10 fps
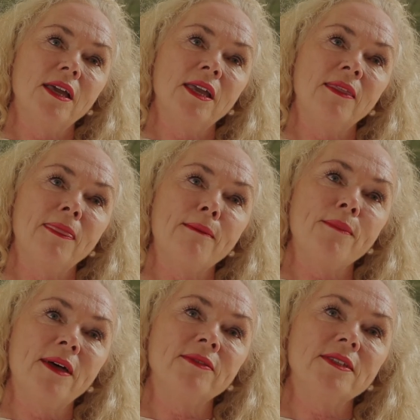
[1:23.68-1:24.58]
in the
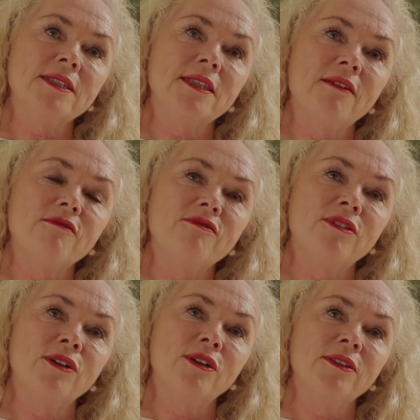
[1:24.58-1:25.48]
months that
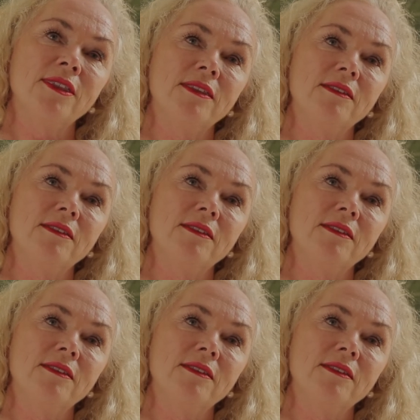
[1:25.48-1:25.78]
followed